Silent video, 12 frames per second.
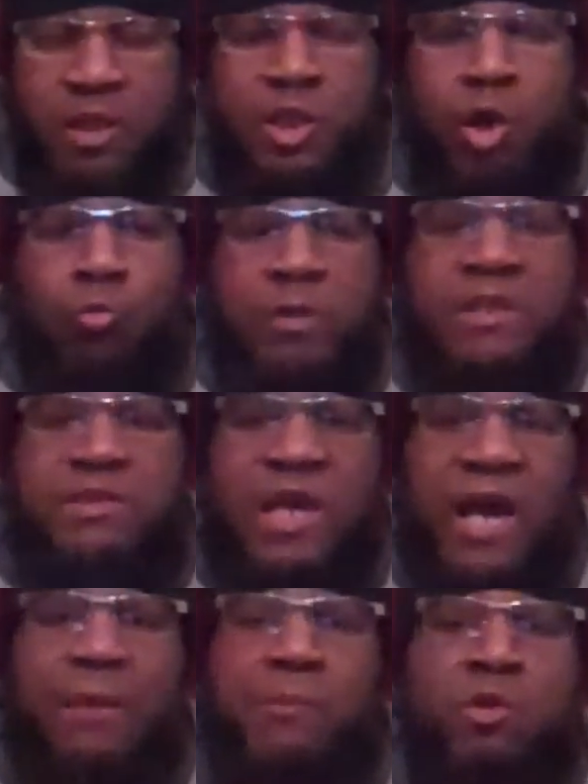The only
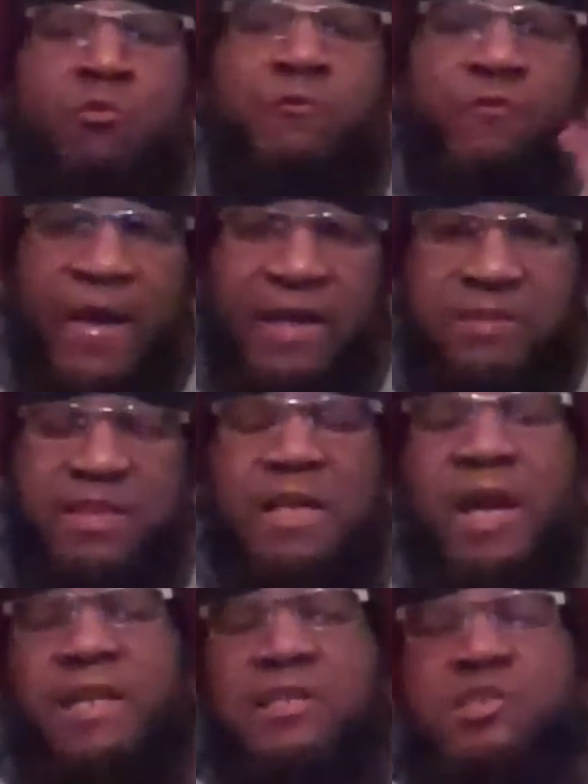time you fight
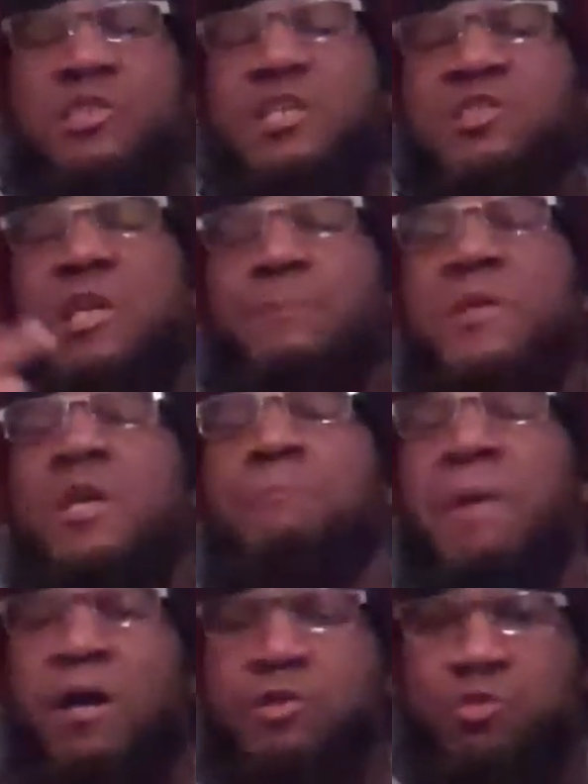and it says something
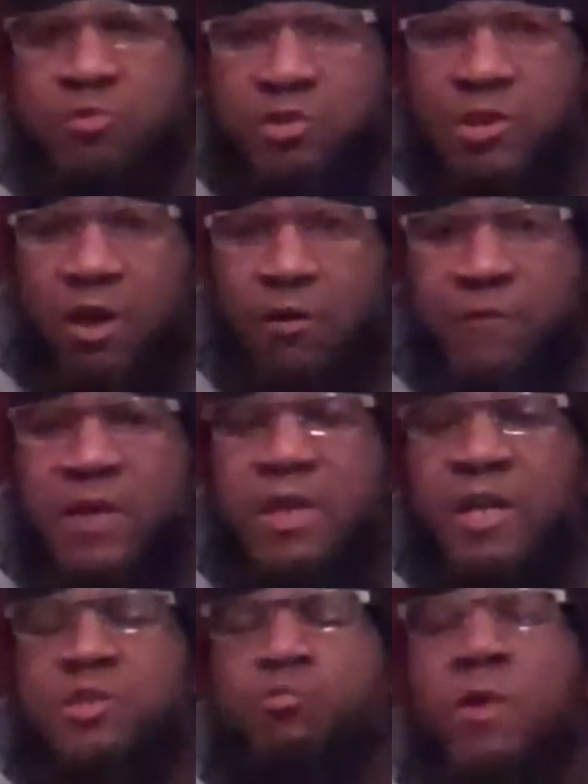about yourself
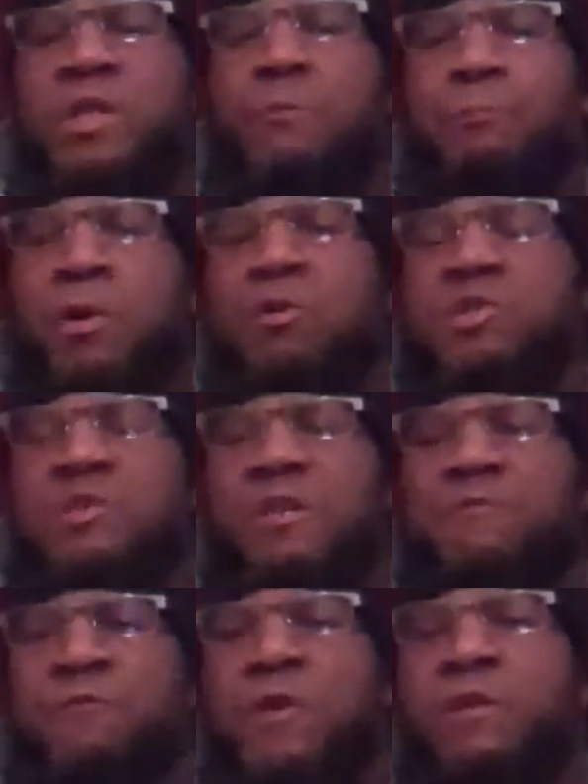is when the person
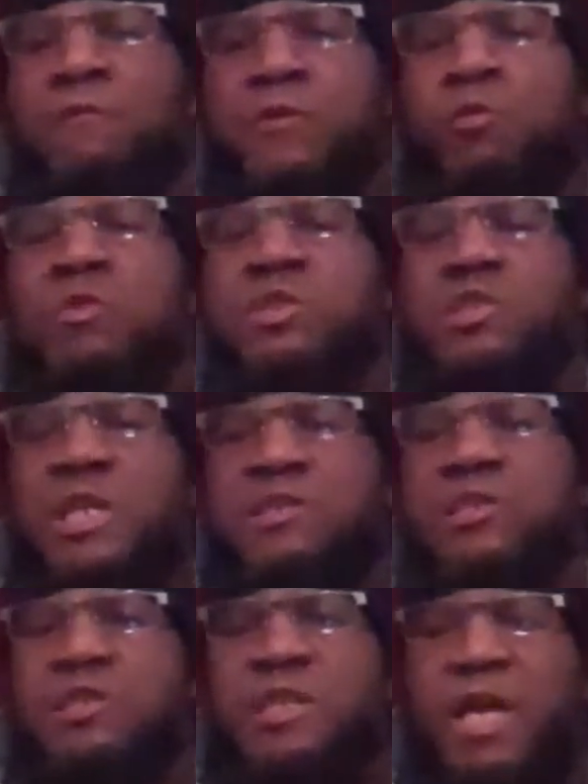in front of you is
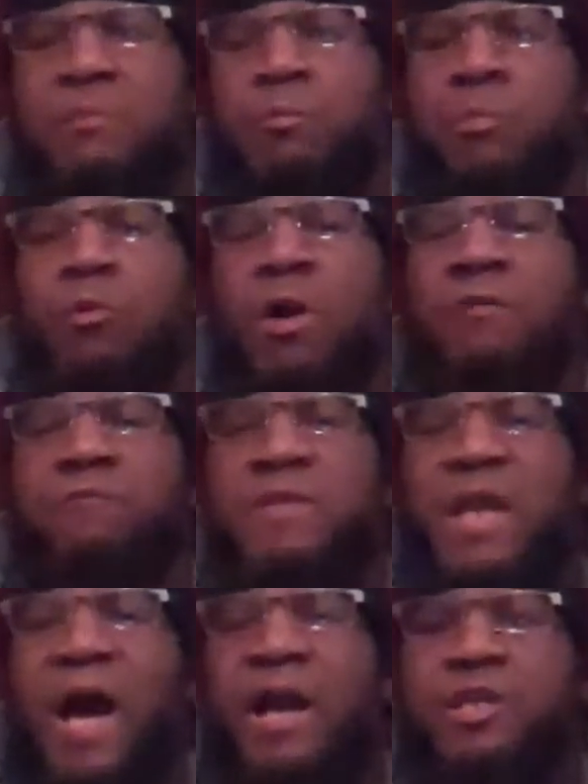just as capable of
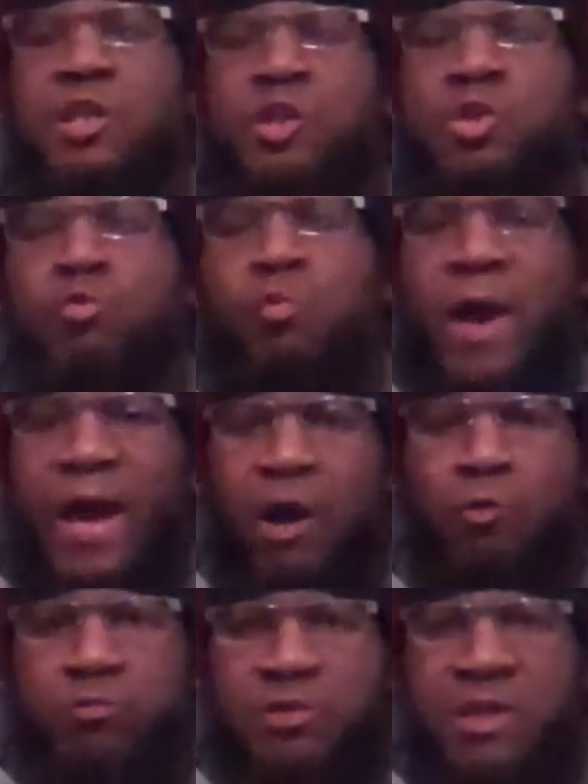knocking you
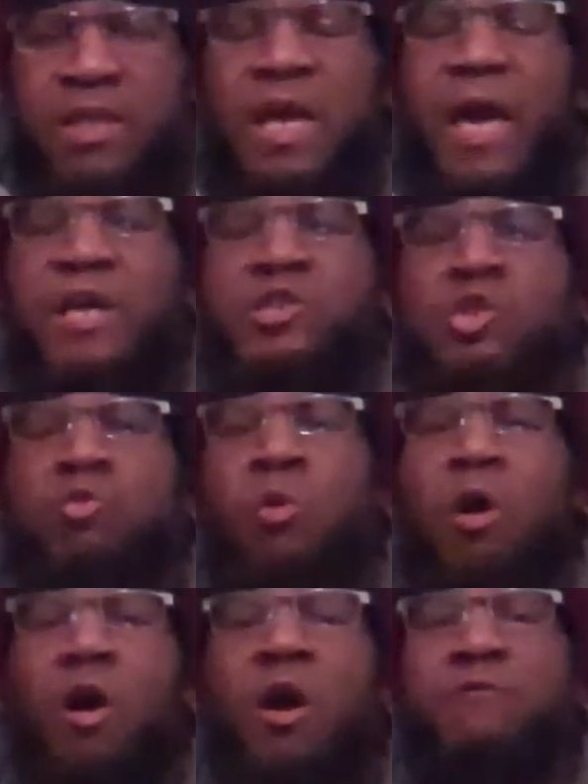out as
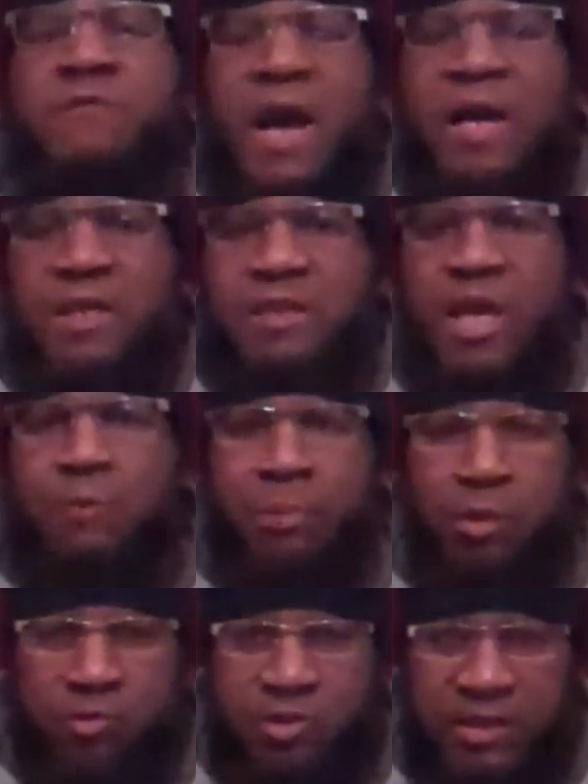you are of knocking that
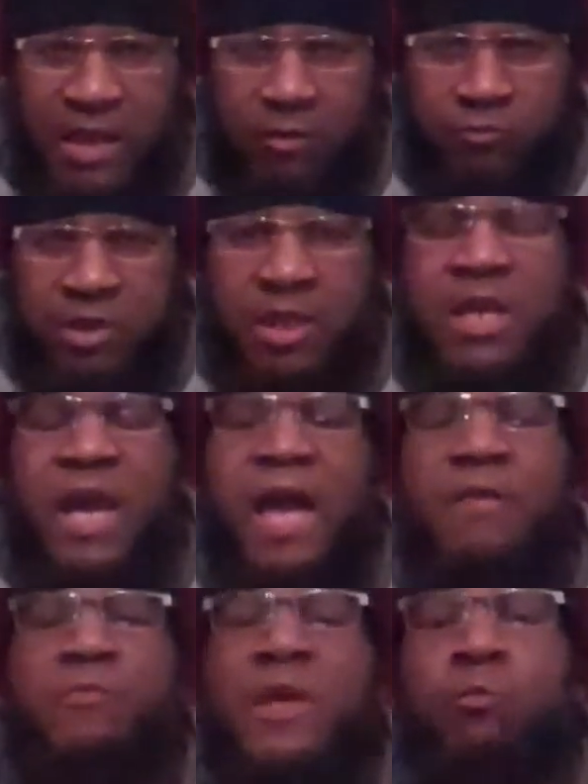person out.
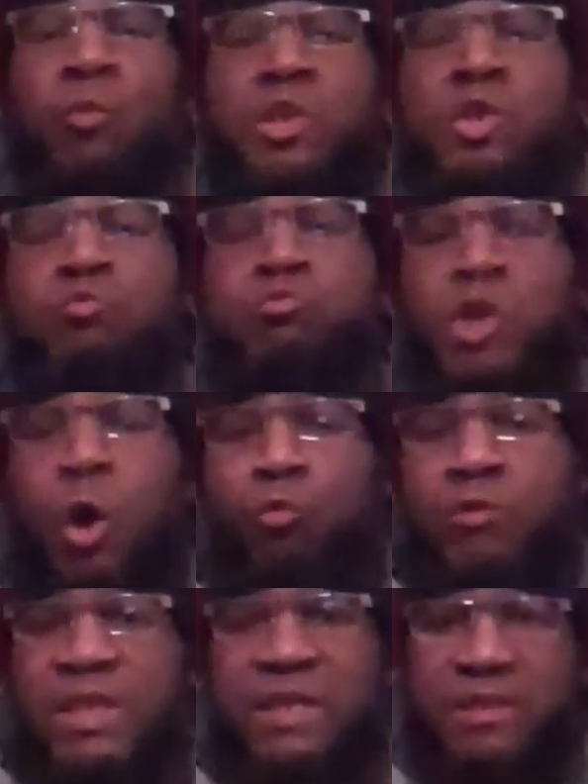And then when you
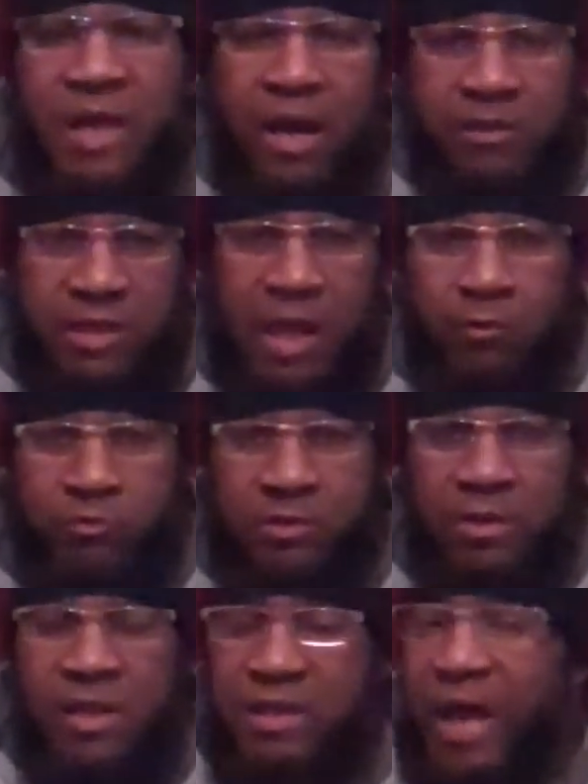don't get knocked out,
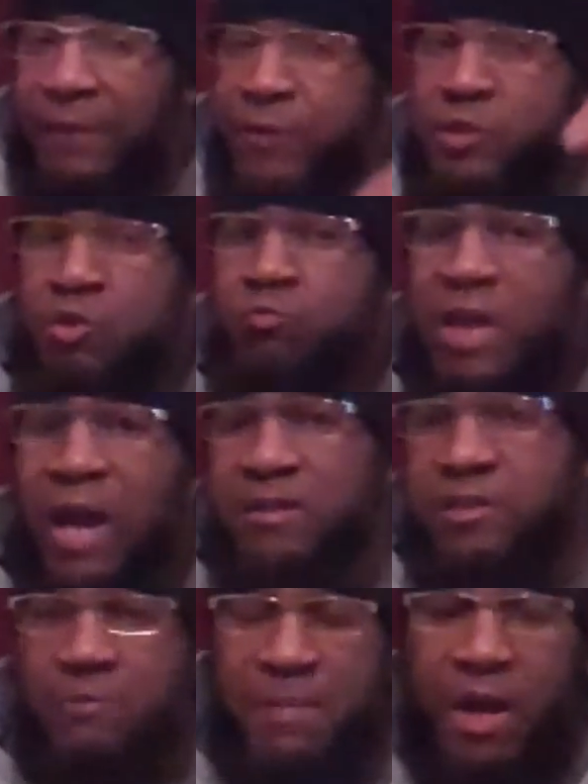not that you
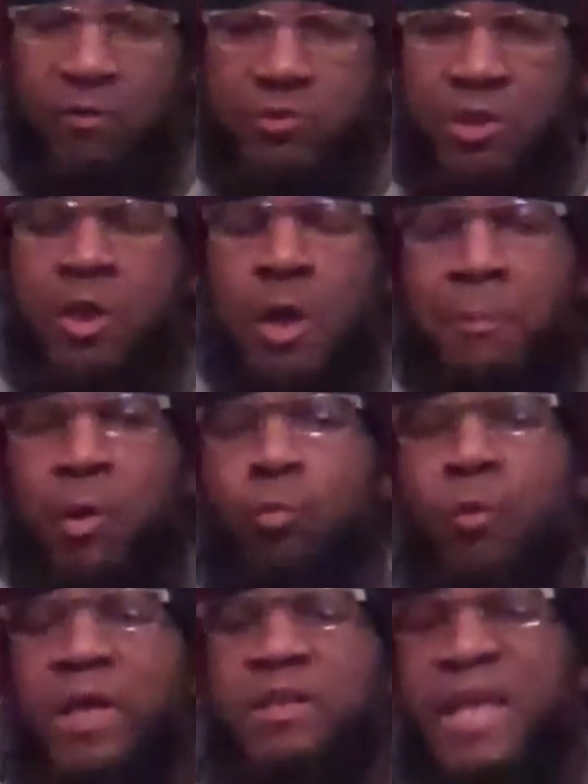knocked them out, but
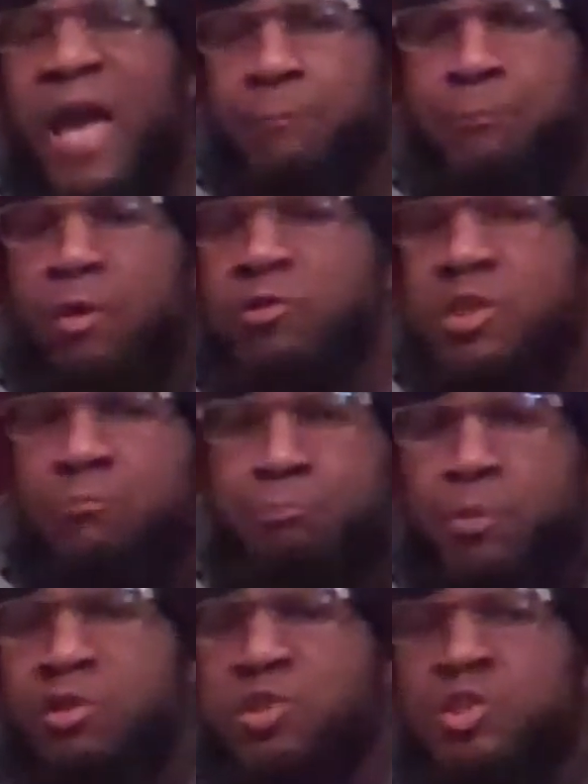when that person
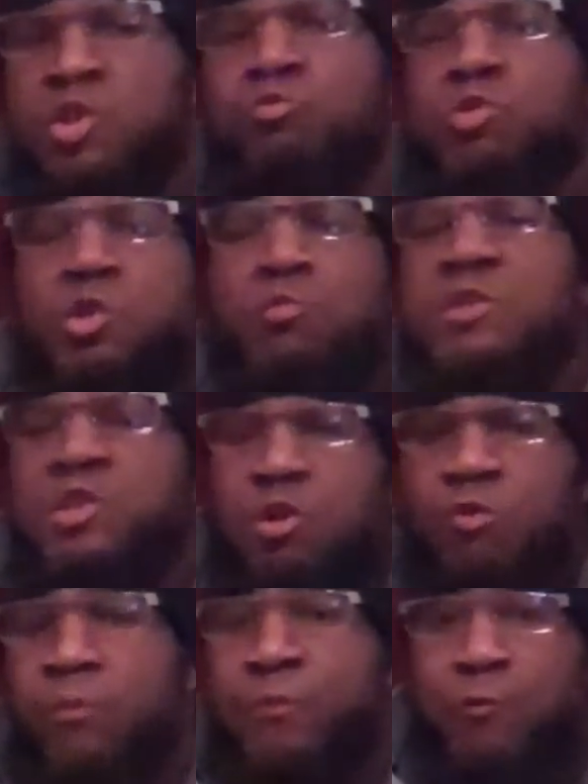pushes you to a
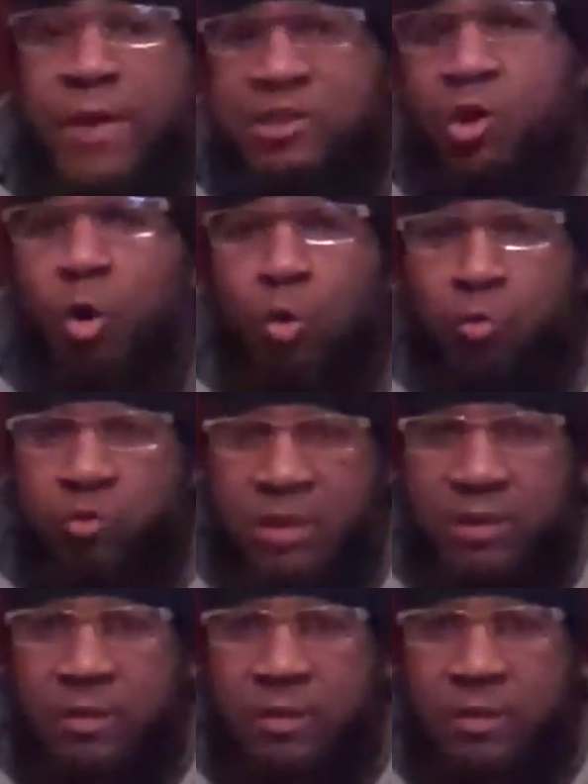certain threshold